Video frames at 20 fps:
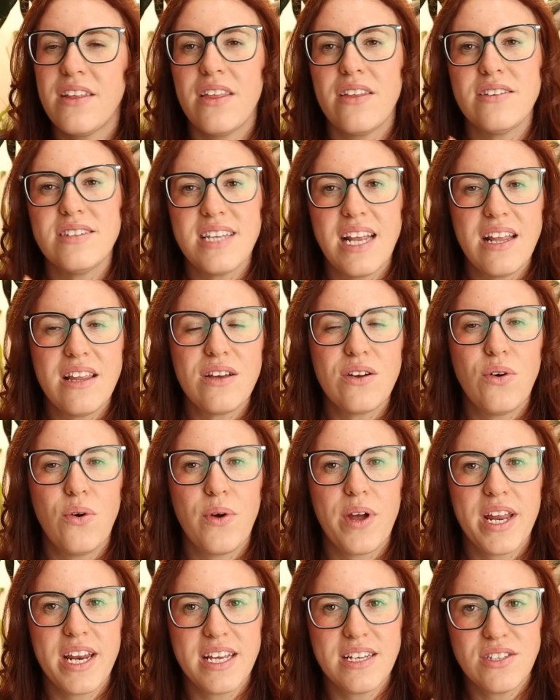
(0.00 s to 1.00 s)
The other side of the
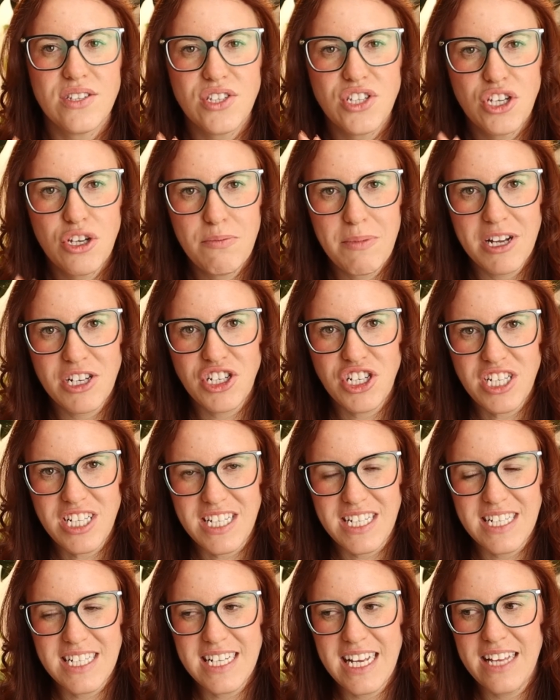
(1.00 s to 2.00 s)
coin is too much
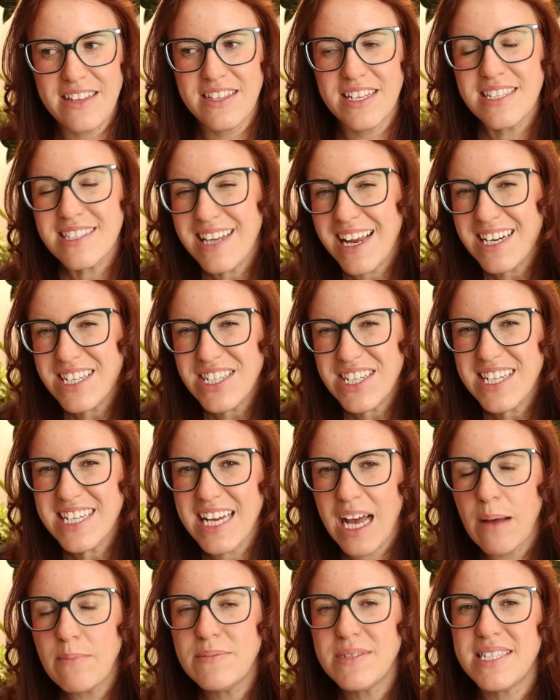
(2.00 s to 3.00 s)
heat, and this
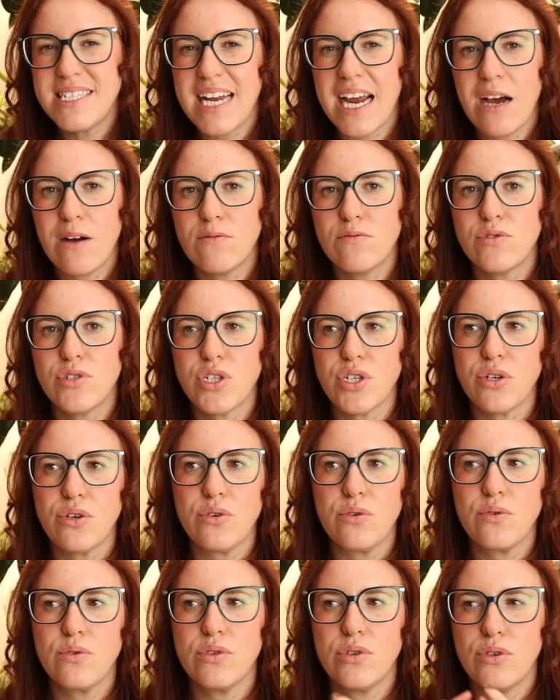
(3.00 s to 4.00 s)
actually comes down
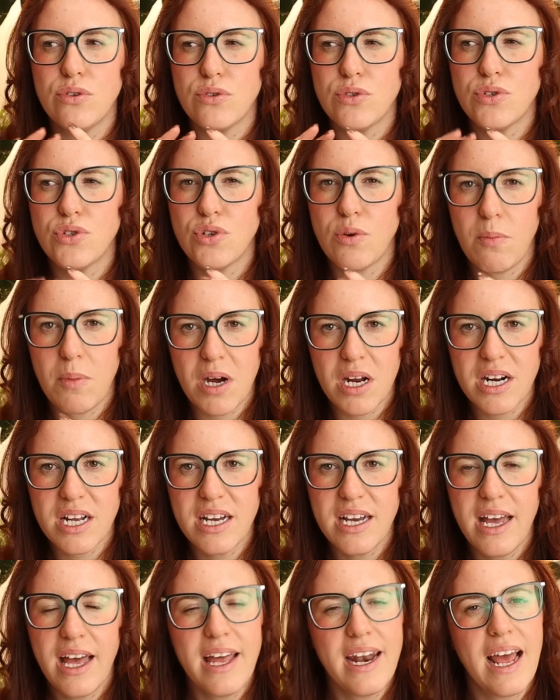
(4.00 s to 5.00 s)
to the
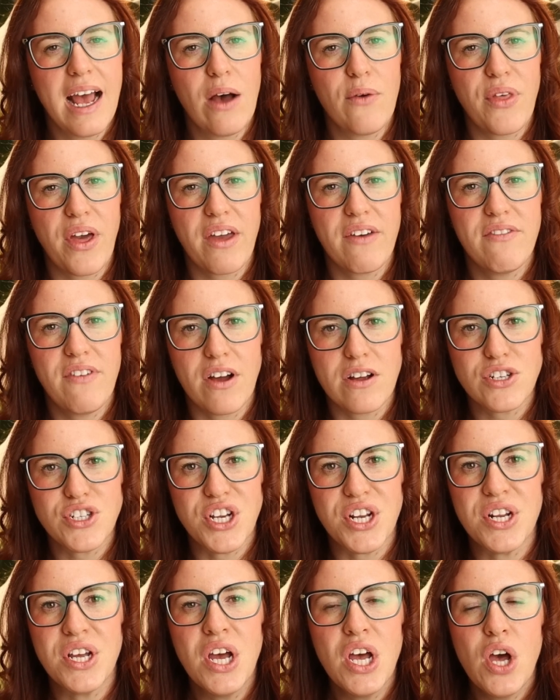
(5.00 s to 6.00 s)
stomata and how they
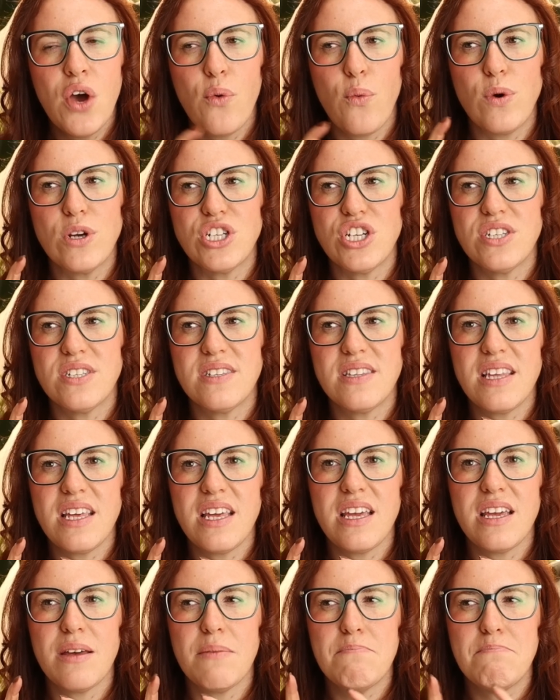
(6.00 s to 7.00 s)
function, which is
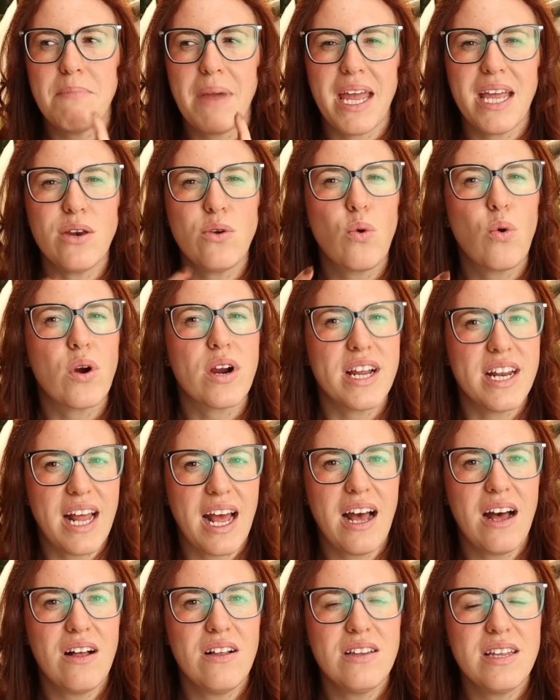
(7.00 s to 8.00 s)
the main
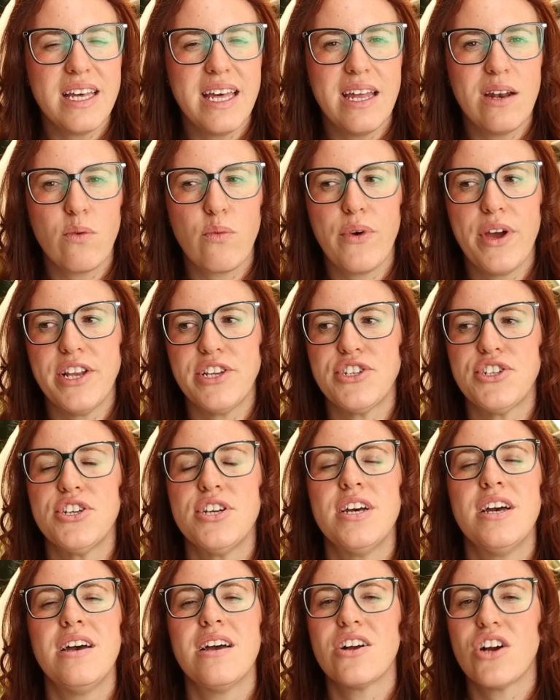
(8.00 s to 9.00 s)
organelle in
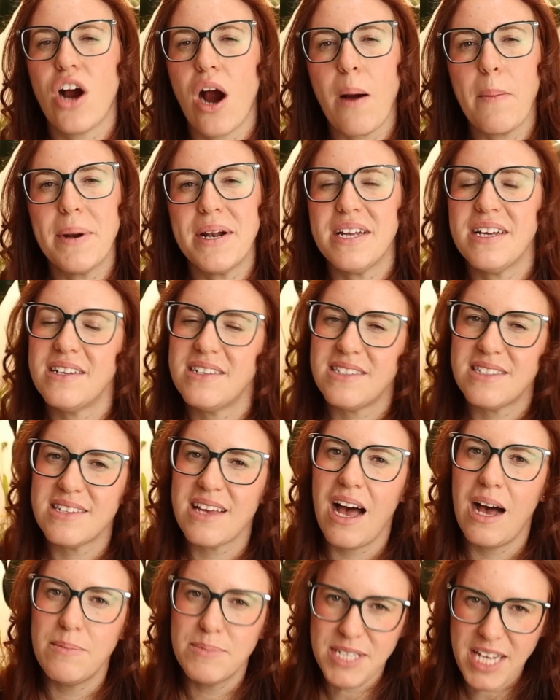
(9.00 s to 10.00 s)
which carbon
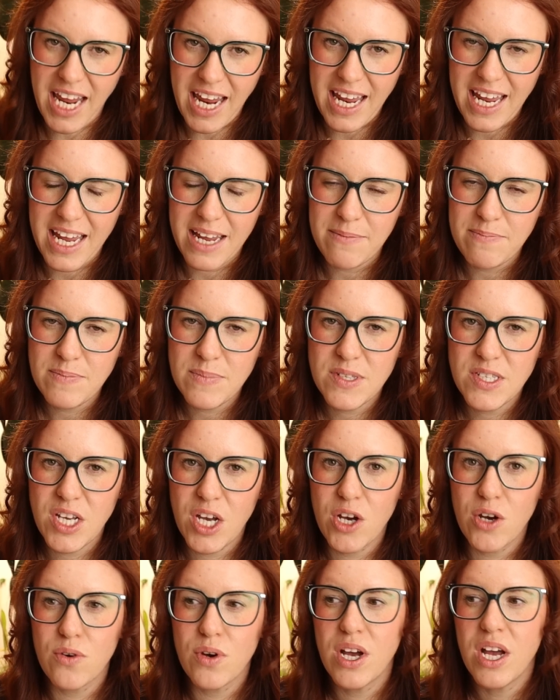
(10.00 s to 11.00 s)
ends up taken.
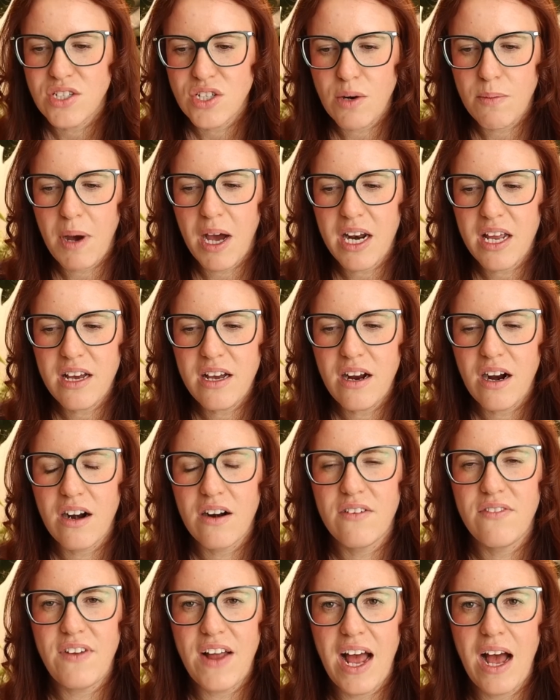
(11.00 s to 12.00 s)
So stomata
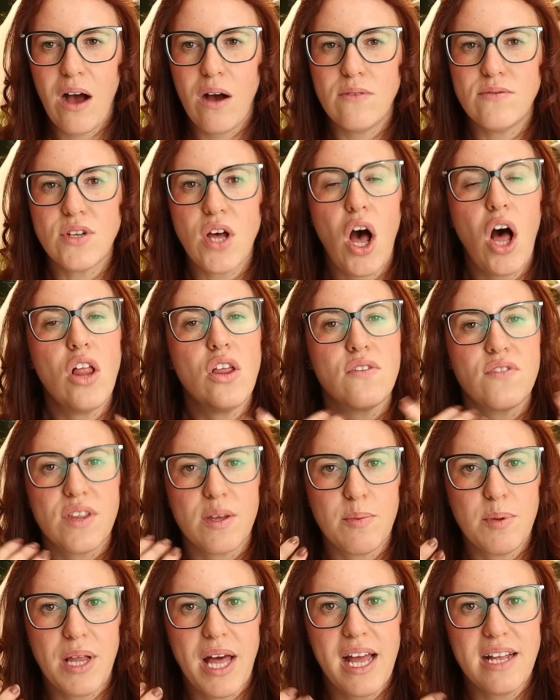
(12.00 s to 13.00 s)
are found all over
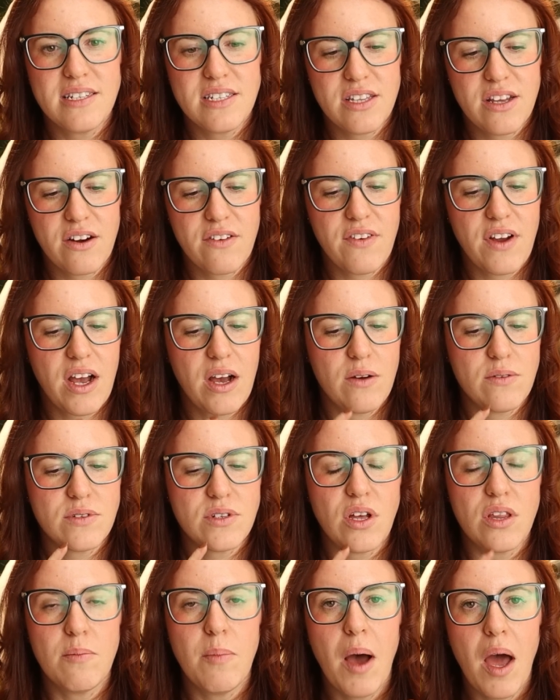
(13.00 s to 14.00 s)
the plant. They're
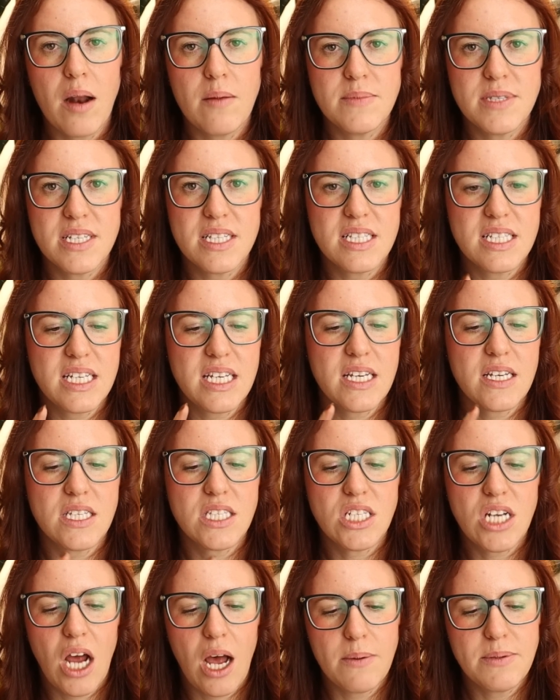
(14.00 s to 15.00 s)
found on the bottoms of the
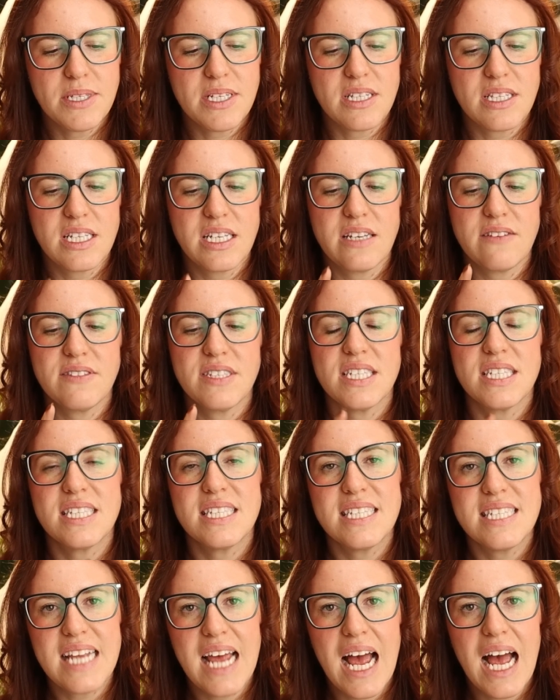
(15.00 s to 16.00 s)
leaves, tops of the leaves,
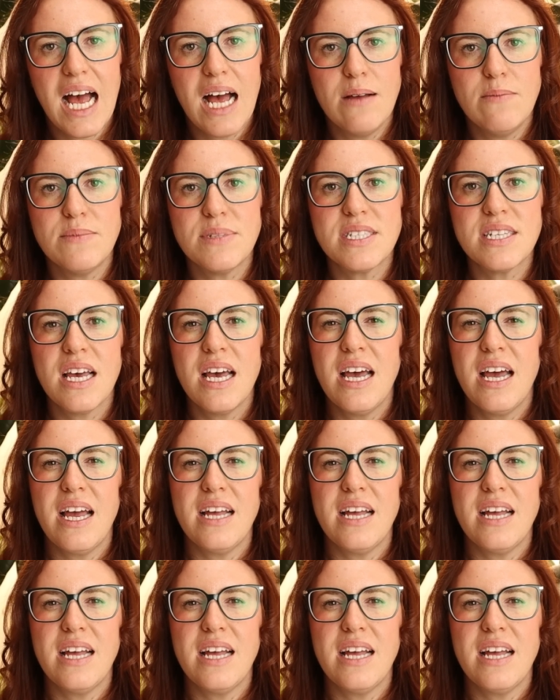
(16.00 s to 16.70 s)
stems.